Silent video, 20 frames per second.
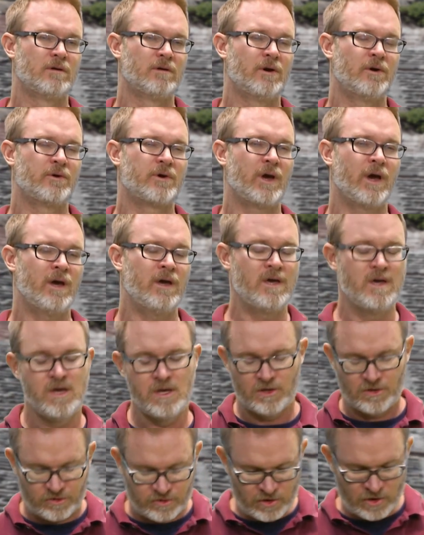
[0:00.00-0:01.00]
Okay,
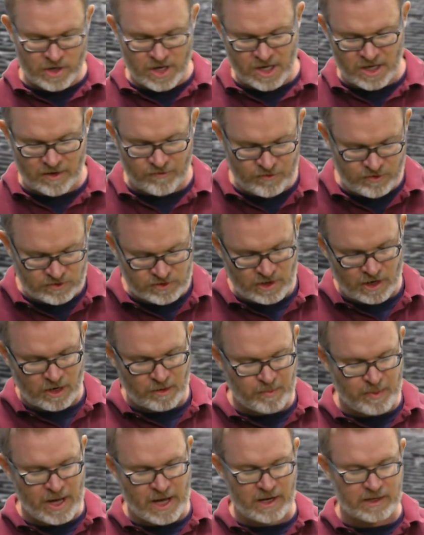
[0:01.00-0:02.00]
so again, if you
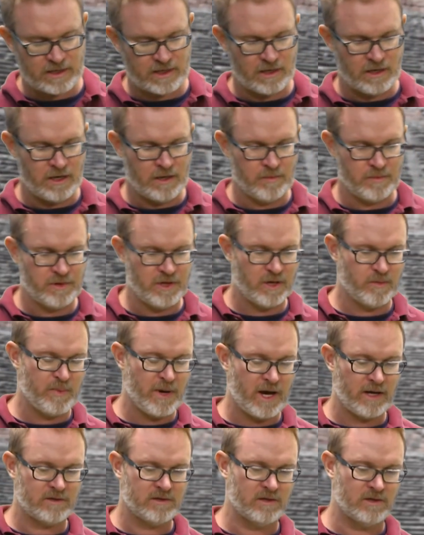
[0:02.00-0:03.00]
think
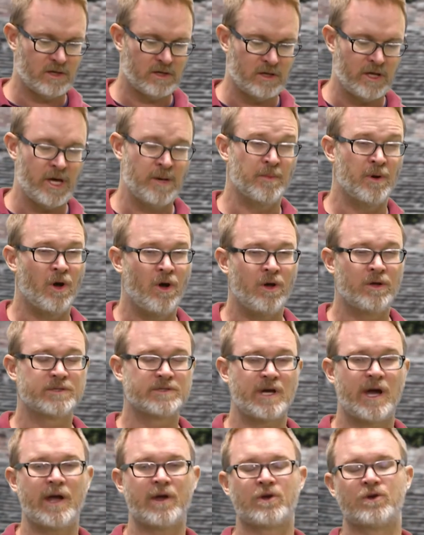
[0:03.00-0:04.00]
back to the claim all
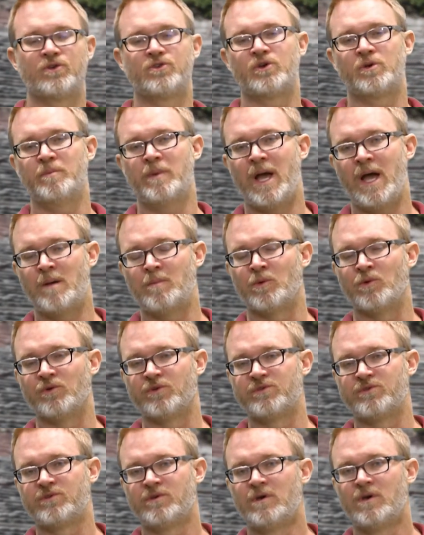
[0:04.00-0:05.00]
tigers are
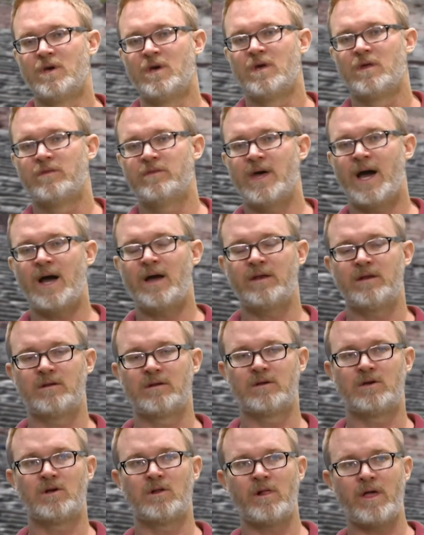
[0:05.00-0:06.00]
mammals, that
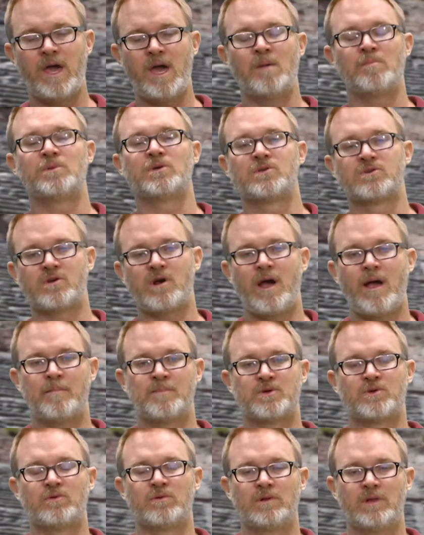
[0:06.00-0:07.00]
claim
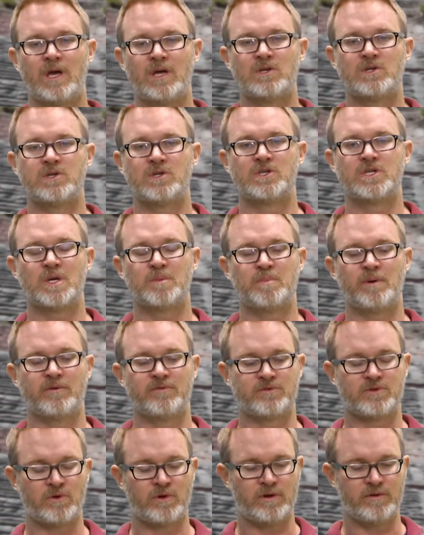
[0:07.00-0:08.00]
describes a relationship of
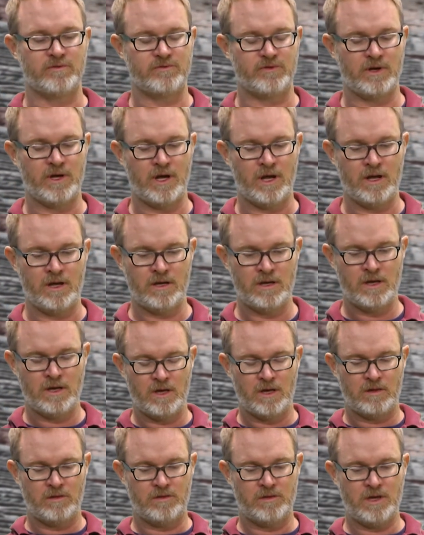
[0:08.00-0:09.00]
sort of
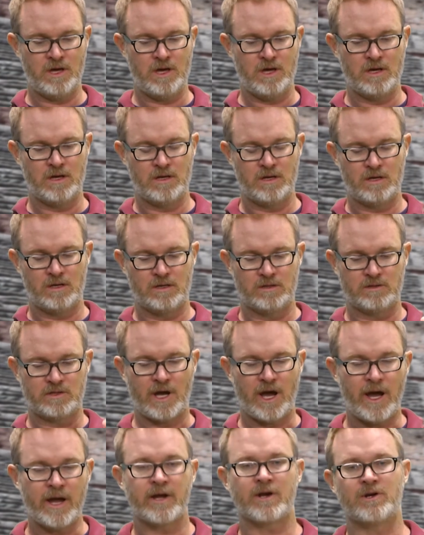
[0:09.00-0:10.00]
the
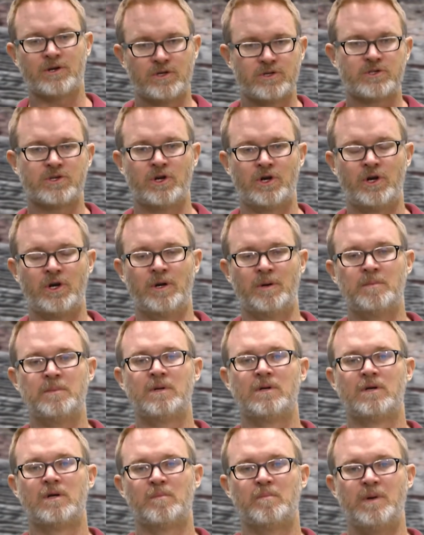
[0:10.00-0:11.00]
tigers term
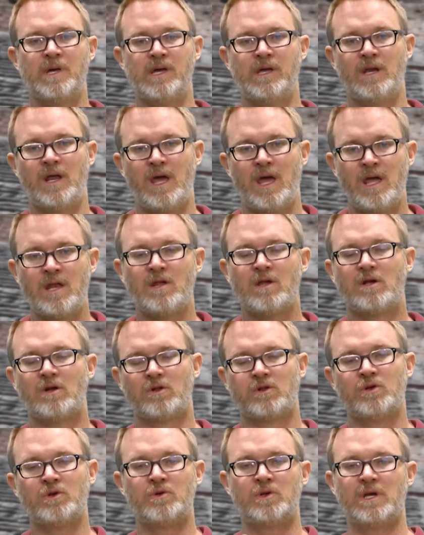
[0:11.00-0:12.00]
being
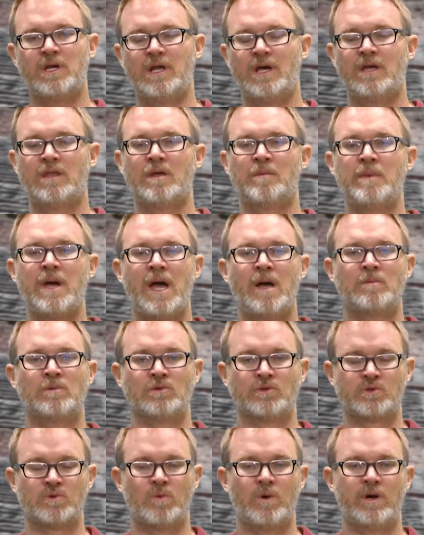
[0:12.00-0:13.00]
included in the
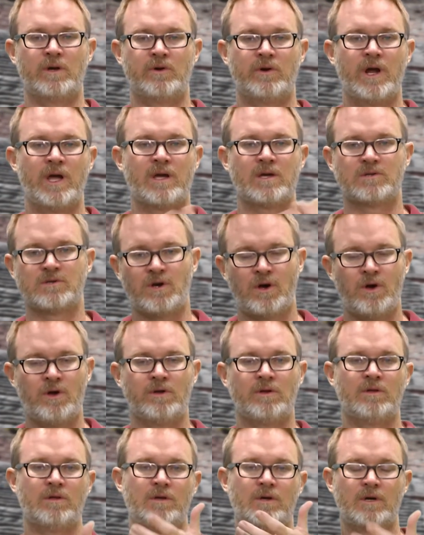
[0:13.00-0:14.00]
mammals one, right? Because
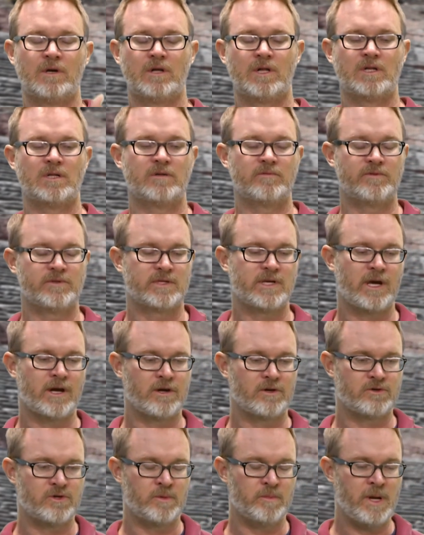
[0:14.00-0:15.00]
all of the
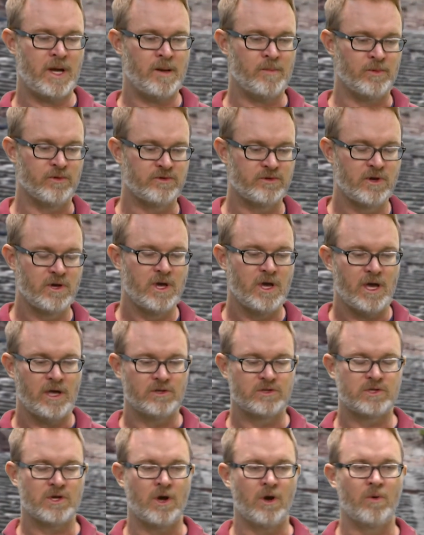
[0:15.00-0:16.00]
tigers are mammals.
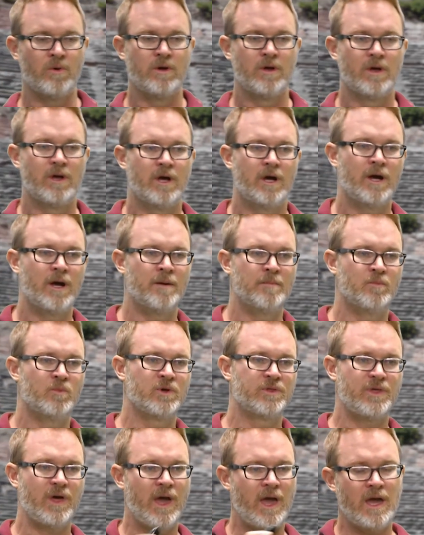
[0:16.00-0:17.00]
And so
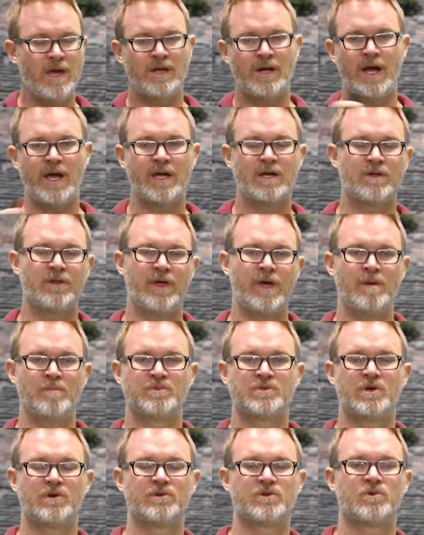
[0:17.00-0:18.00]
with A and I
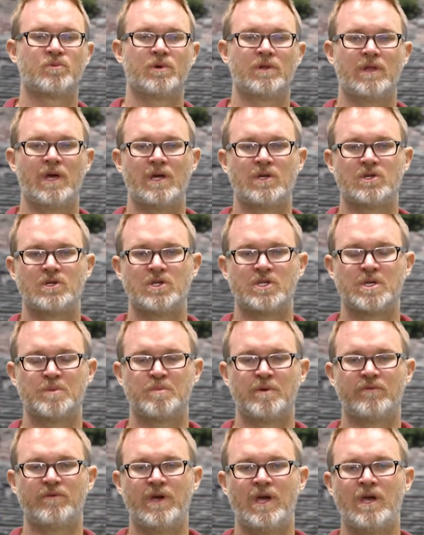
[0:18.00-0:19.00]
claims, there's a relationship
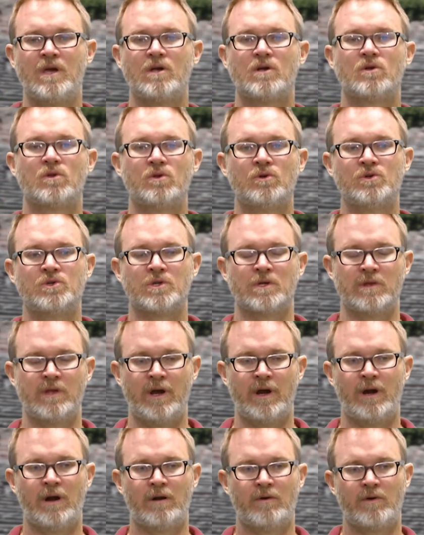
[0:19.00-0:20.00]
of inclusion
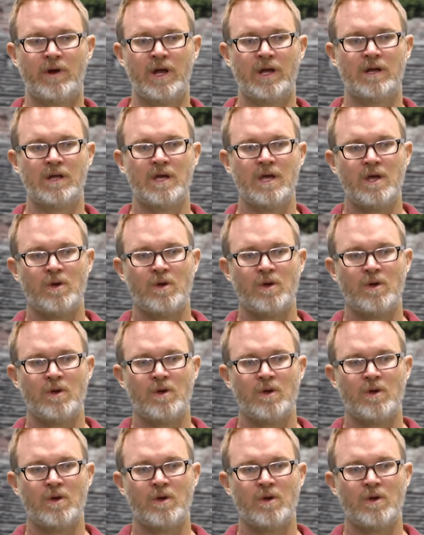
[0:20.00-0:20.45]
there, right?